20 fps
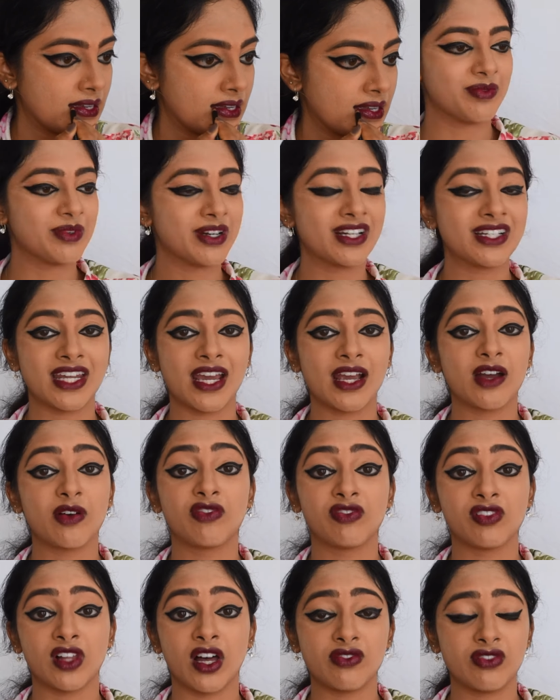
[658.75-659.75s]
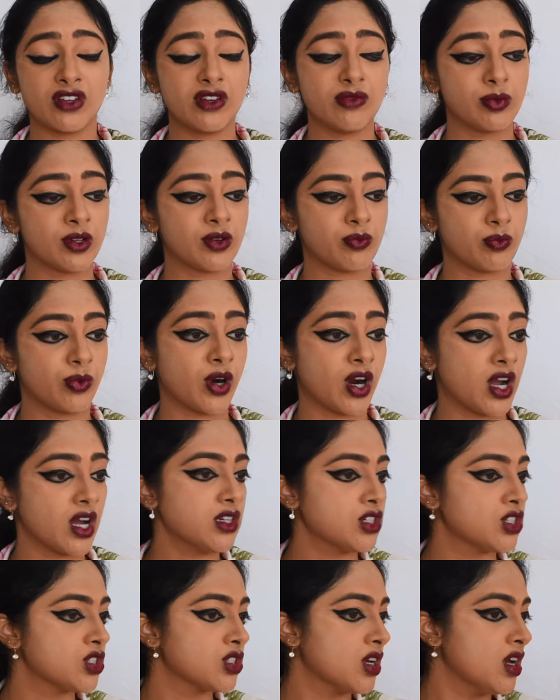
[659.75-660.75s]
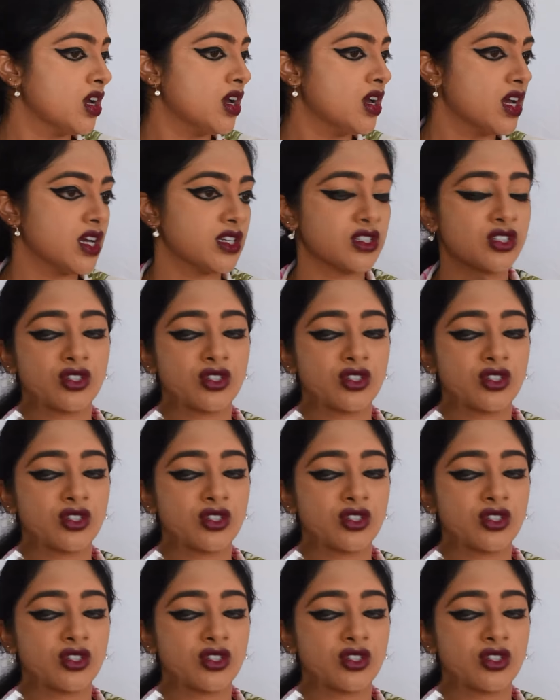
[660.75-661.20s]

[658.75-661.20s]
I'm gonna take a fluffy brush and